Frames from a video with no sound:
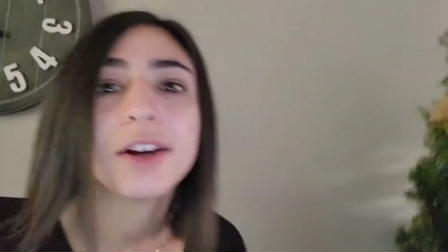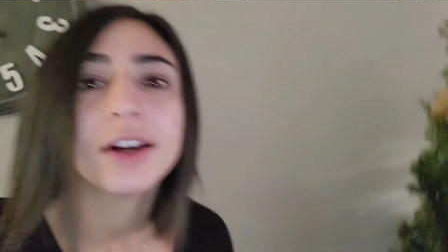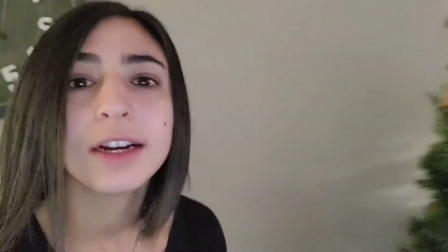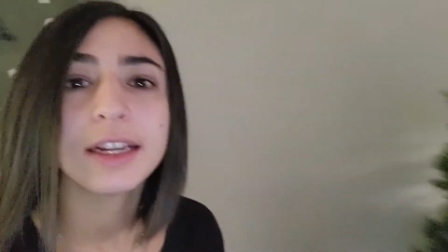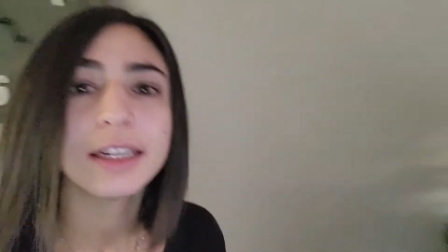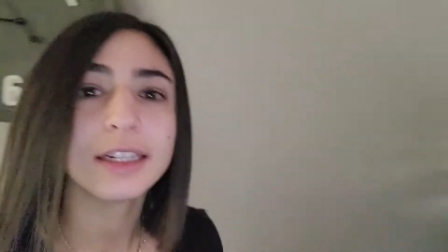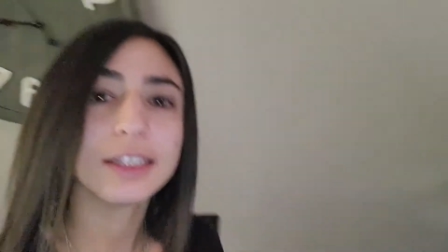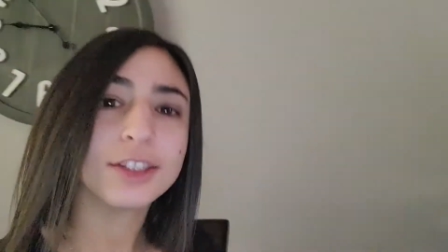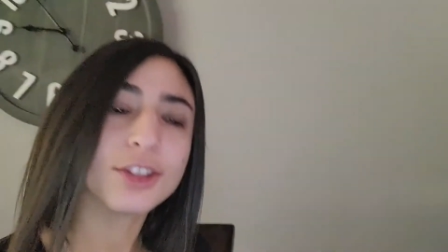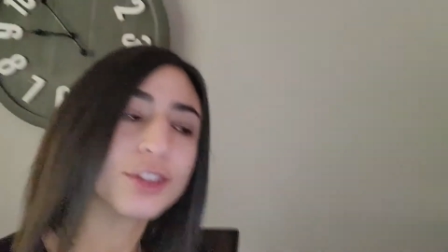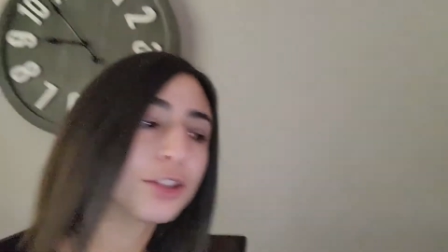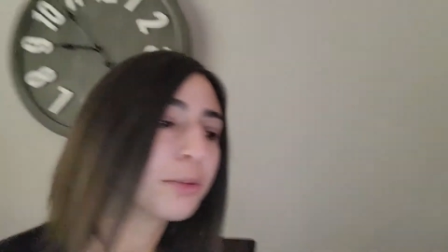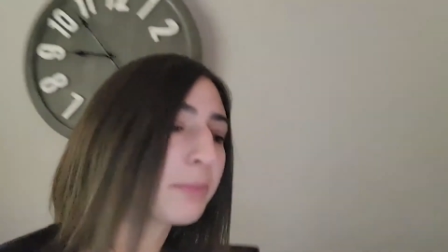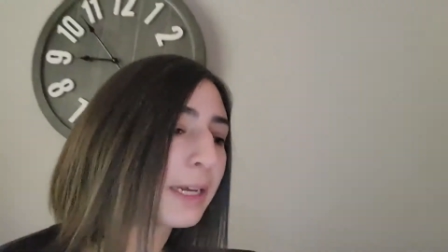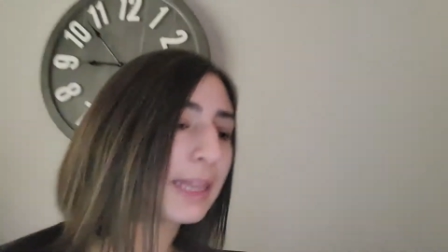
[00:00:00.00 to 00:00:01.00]
I need to
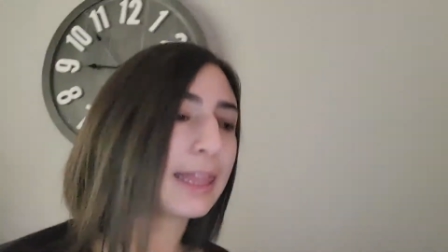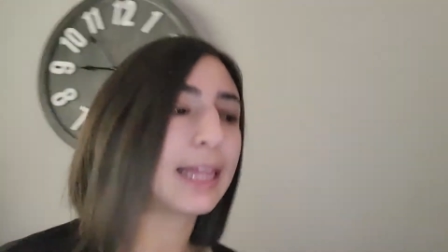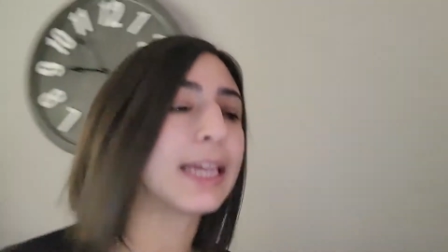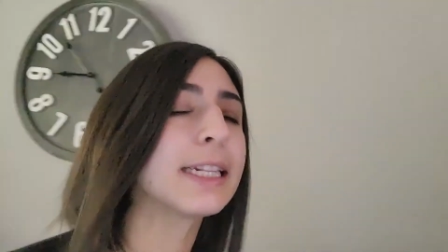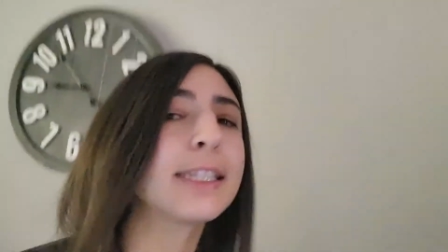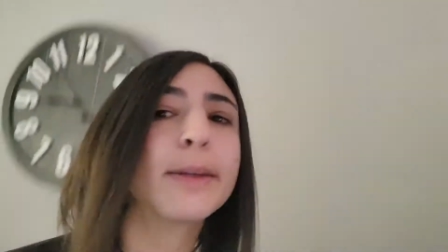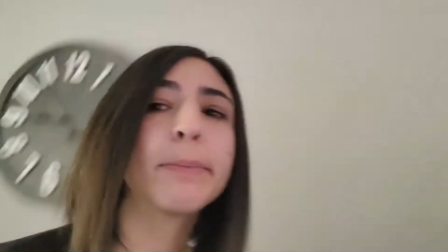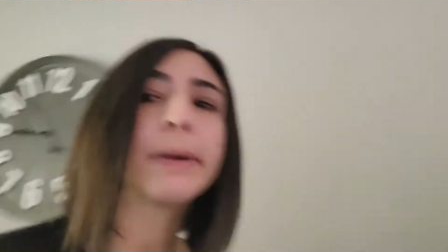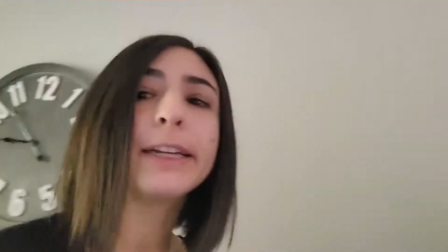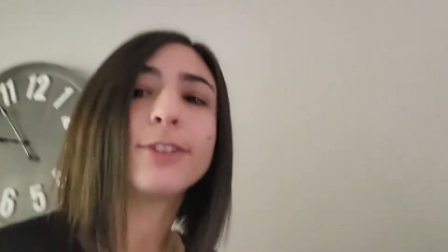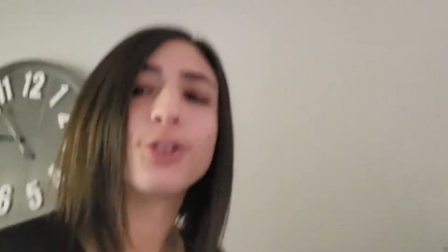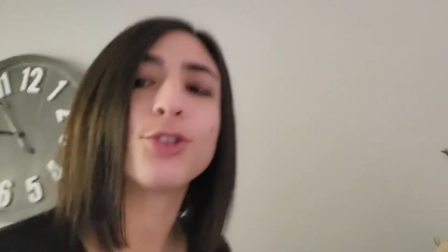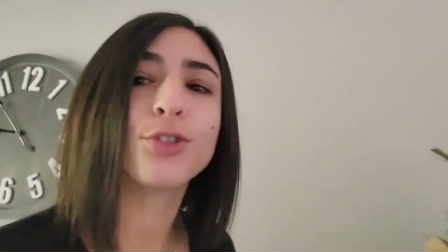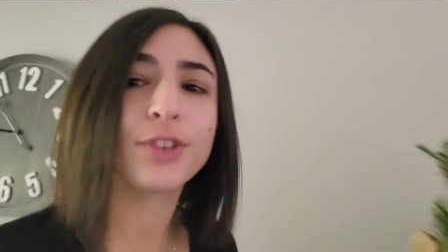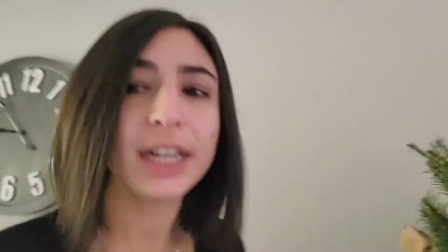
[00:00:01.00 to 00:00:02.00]
turn my lights and my
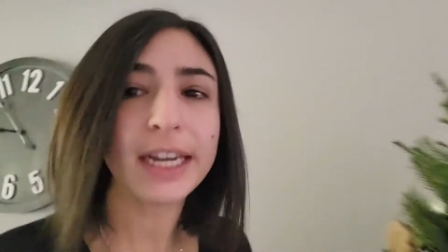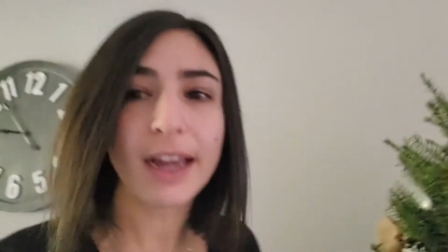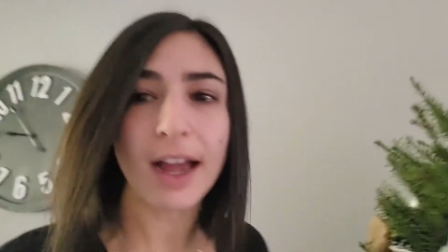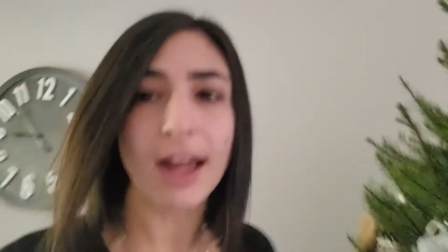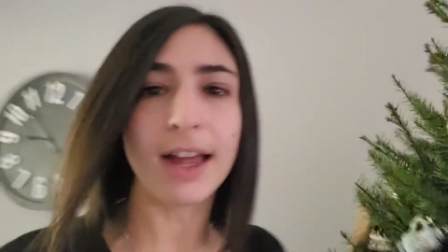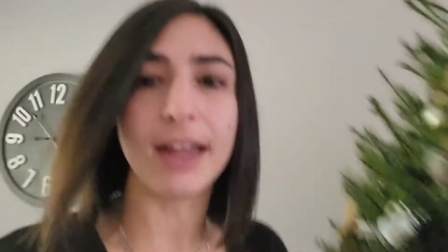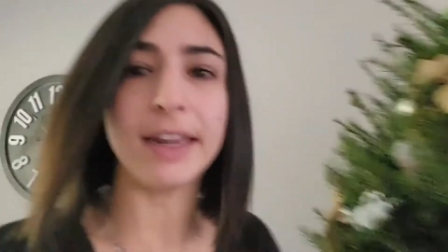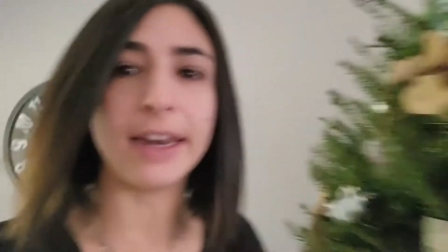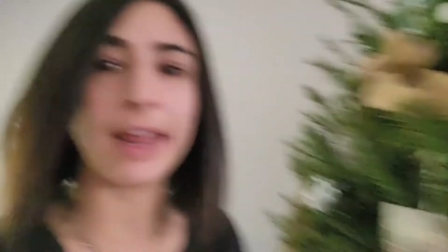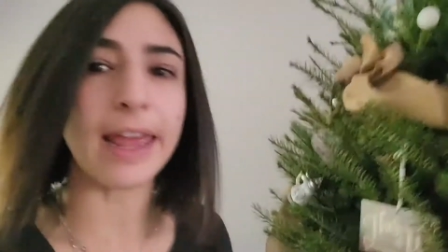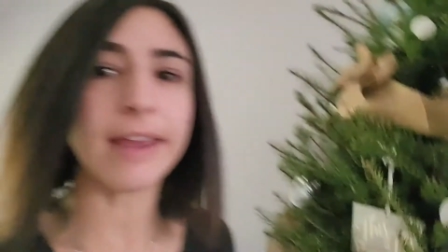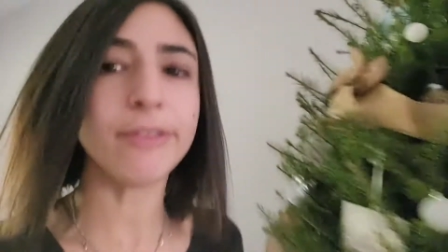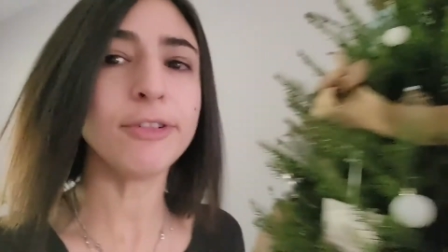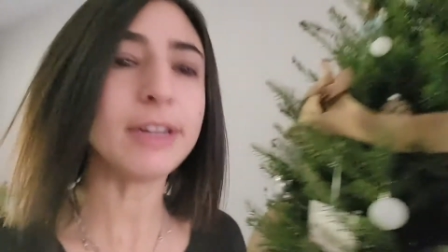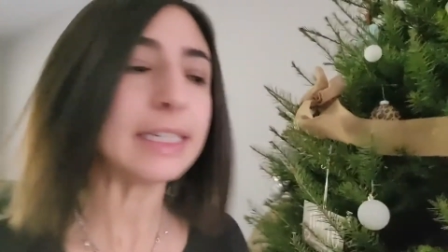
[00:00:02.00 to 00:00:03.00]
tree on
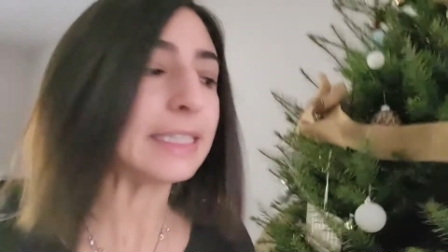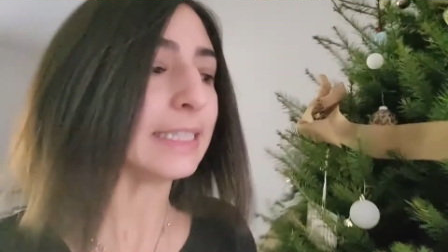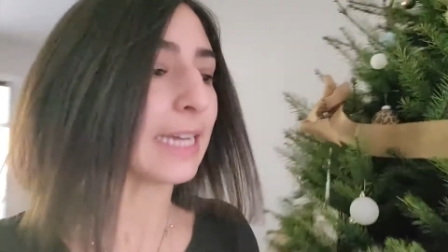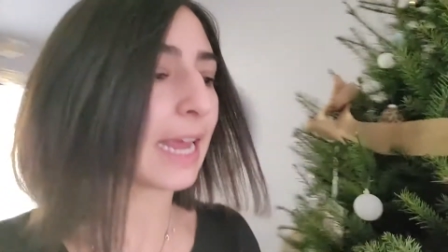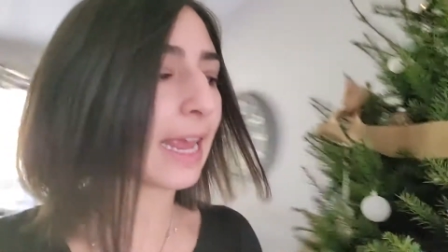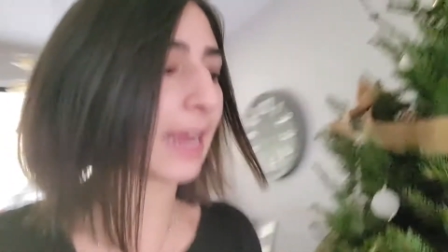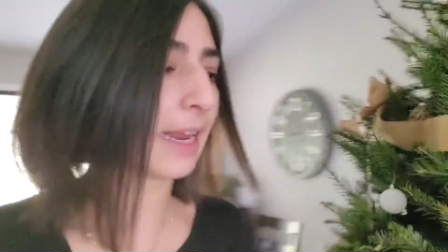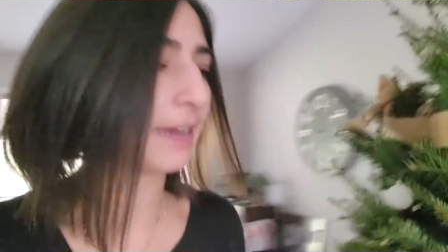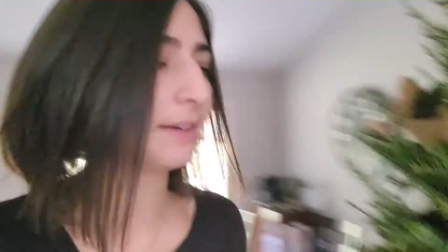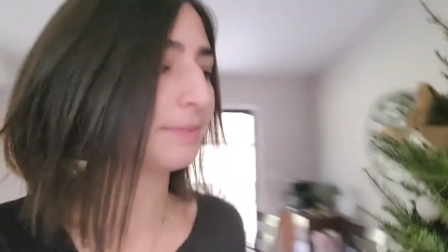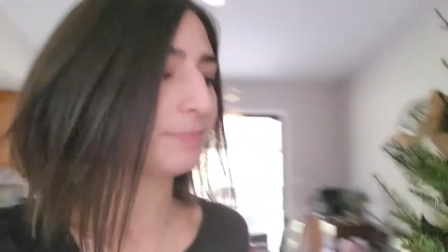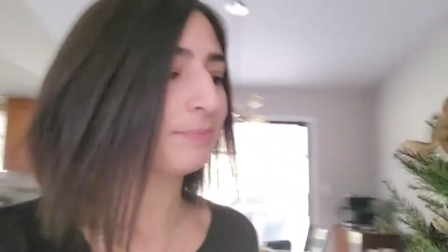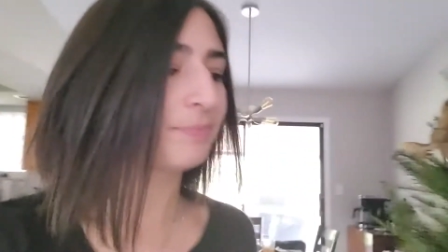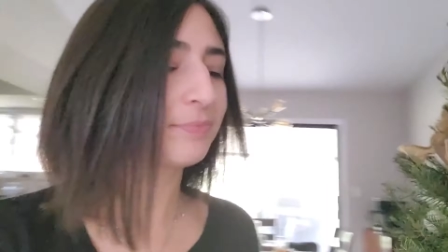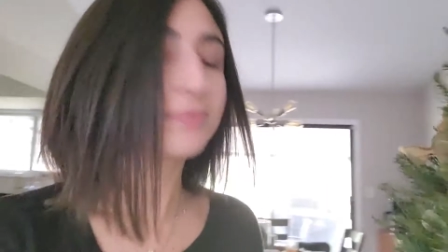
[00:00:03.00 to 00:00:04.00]
every day.
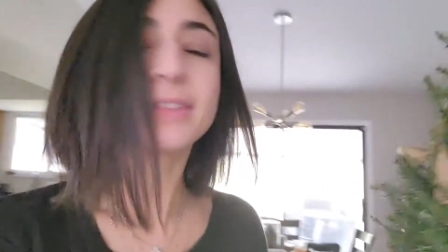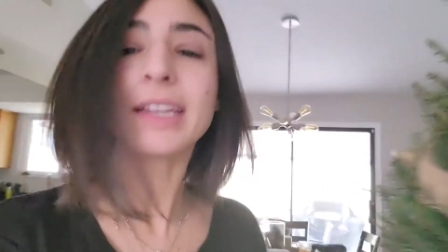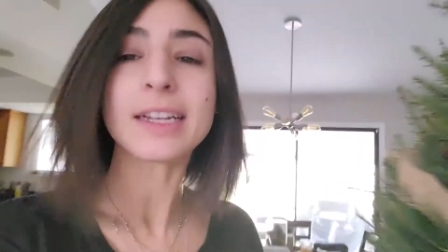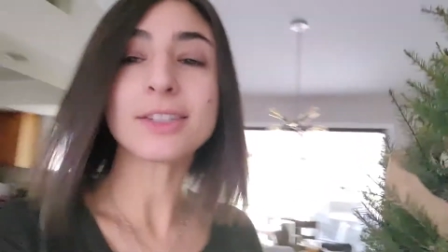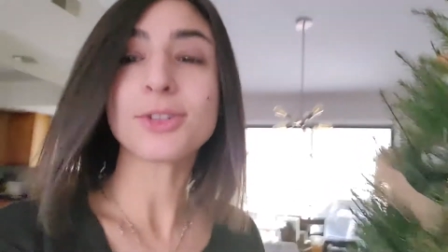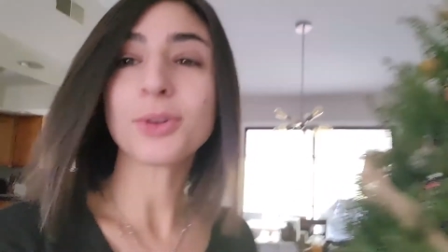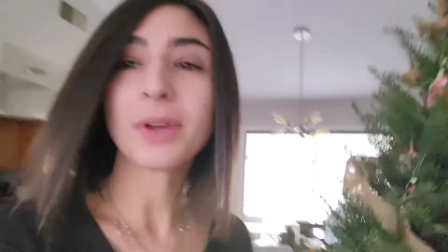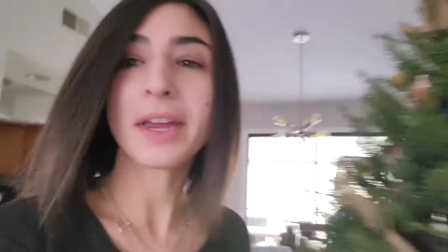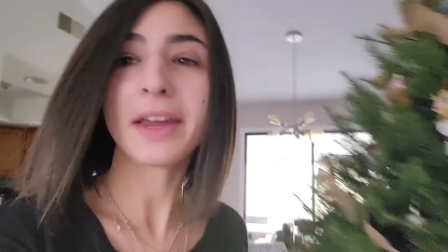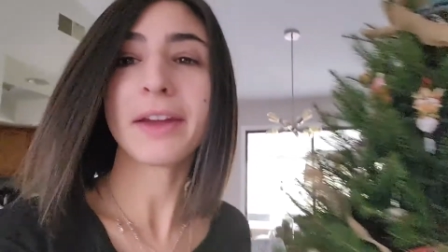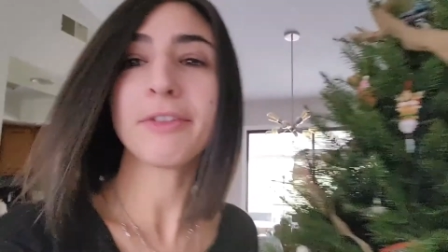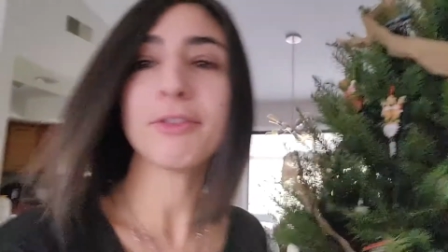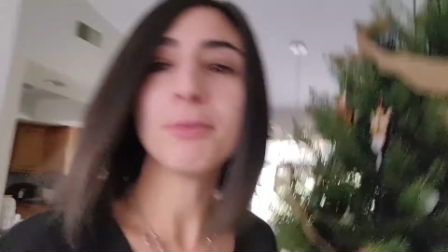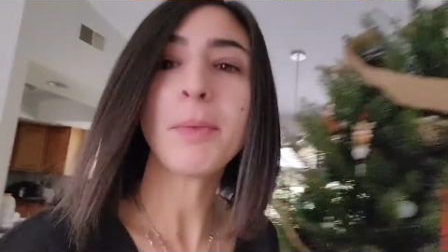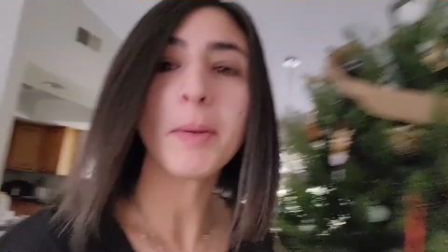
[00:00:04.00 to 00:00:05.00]
That's okay.
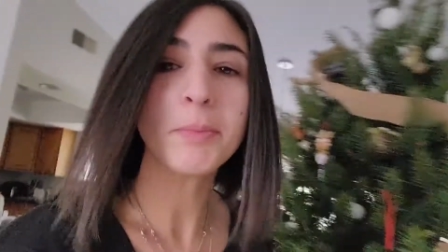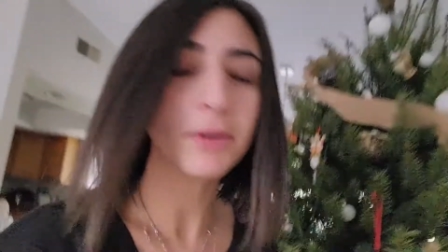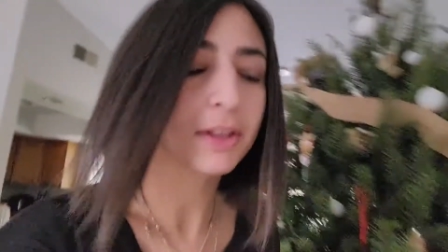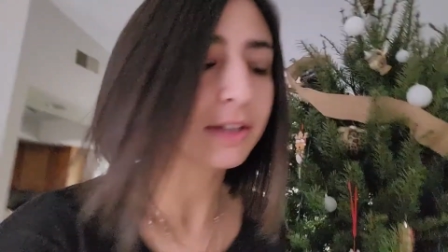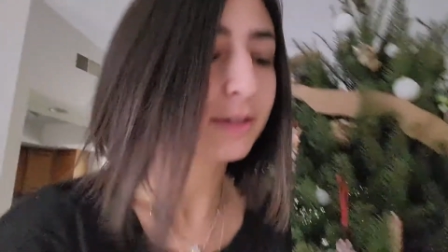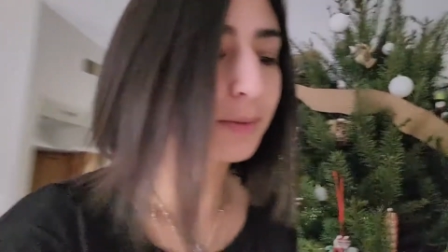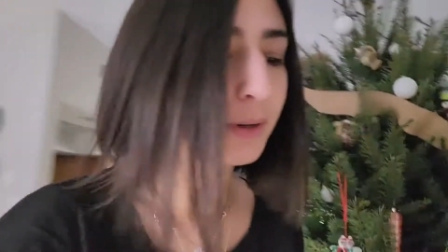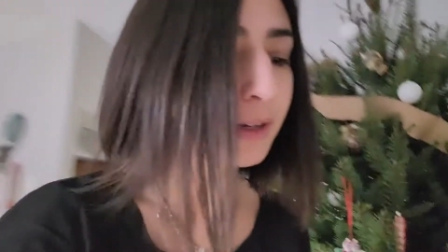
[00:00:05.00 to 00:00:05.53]
I remember this